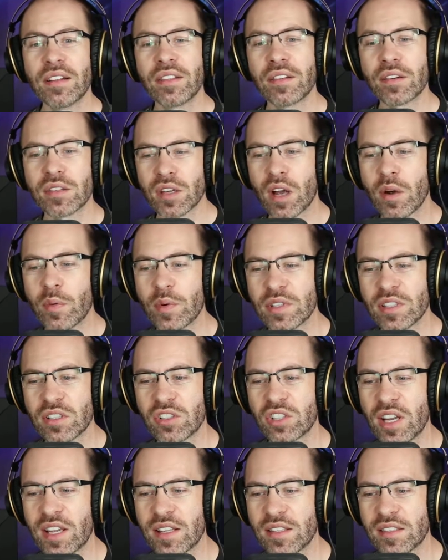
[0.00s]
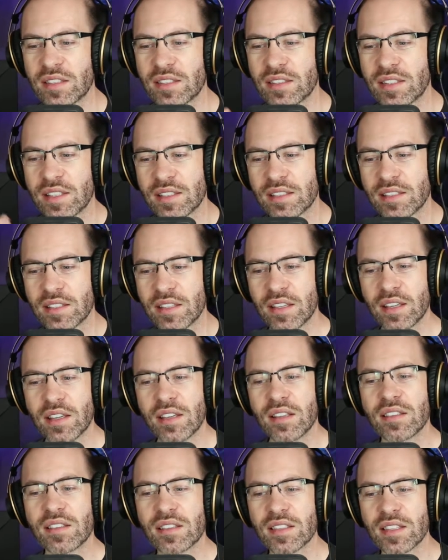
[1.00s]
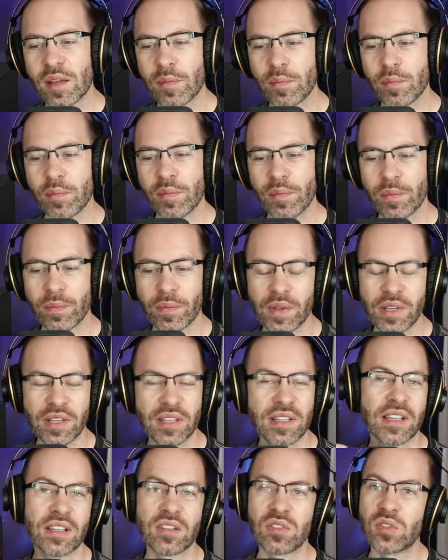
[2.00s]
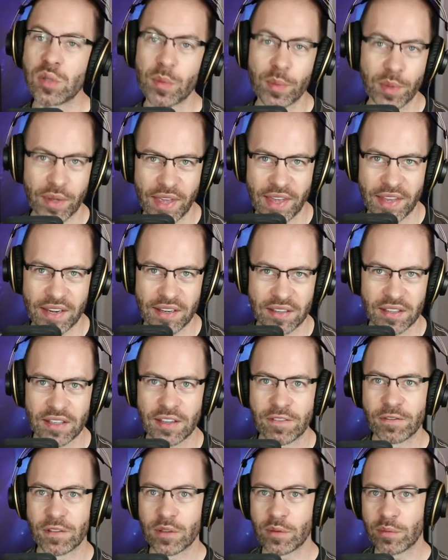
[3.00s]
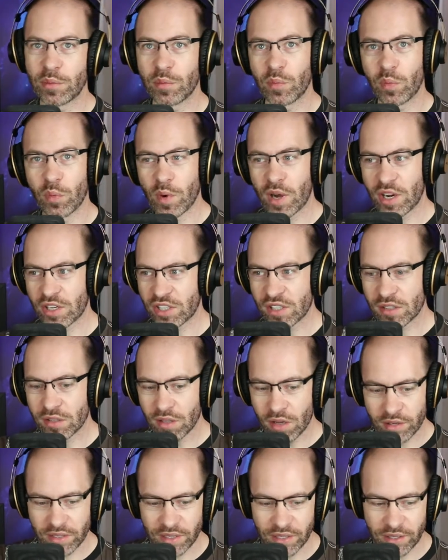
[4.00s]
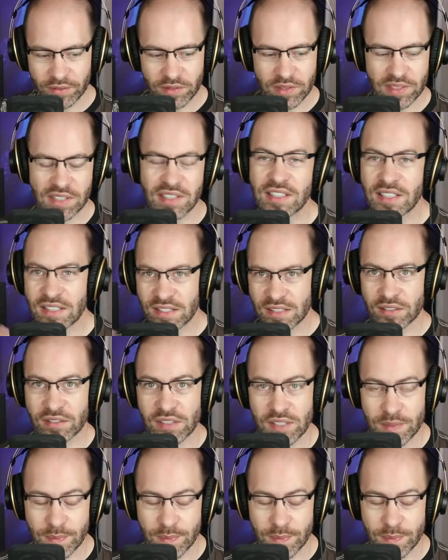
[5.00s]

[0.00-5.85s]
there's always a chance that some is duplicated if you watch it long enough, statistically